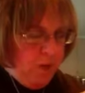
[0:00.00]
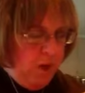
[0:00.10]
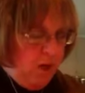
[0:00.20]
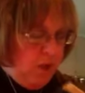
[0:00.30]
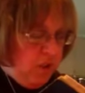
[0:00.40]

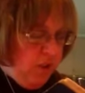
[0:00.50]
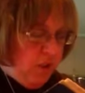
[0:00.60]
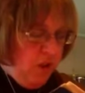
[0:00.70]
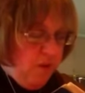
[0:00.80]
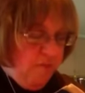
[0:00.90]
A
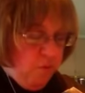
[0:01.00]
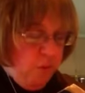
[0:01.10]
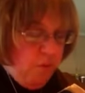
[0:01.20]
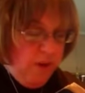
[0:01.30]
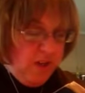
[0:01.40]
good card for
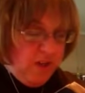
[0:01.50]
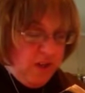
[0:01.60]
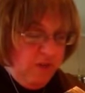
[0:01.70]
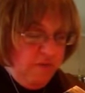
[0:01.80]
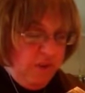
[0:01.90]
romance
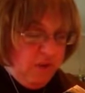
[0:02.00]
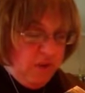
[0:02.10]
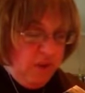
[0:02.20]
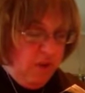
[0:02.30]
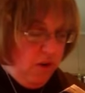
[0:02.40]
and affairs
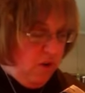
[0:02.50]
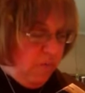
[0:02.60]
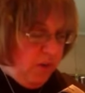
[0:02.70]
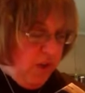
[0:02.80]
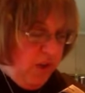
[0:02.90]
of the
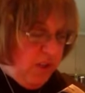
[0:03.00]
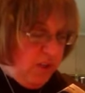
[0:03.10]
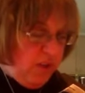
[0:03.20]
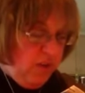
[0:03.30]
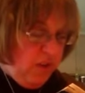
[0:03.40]
heart, but not
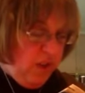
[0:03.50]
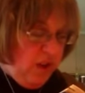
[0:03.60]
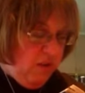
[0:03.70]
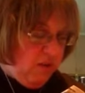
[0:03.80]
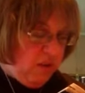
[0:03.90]

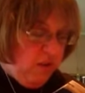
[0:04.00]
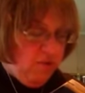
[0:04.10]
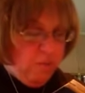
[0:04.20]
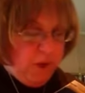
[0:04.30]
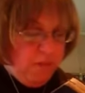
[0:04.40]
necessarily so
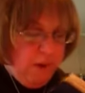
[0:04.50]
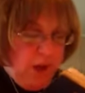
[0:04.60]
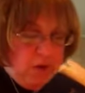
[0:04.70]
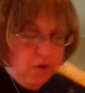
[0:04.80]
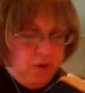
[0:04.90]
for money
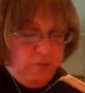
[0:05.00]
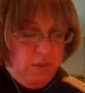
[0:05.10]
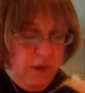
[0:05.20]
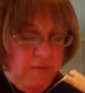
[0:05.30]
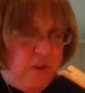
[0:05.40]
matters.
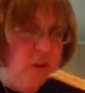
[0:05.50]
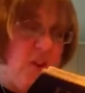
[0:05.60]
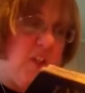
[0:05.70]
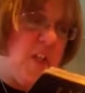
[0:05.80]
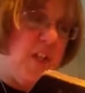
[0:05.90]
We may feel
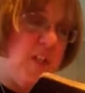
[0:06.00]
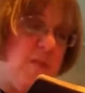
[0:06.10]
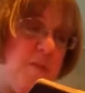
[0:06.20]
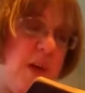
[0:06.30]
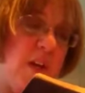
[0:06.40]
the need
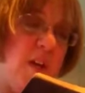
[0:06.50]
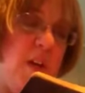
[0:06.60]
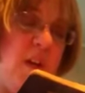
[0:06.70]
to make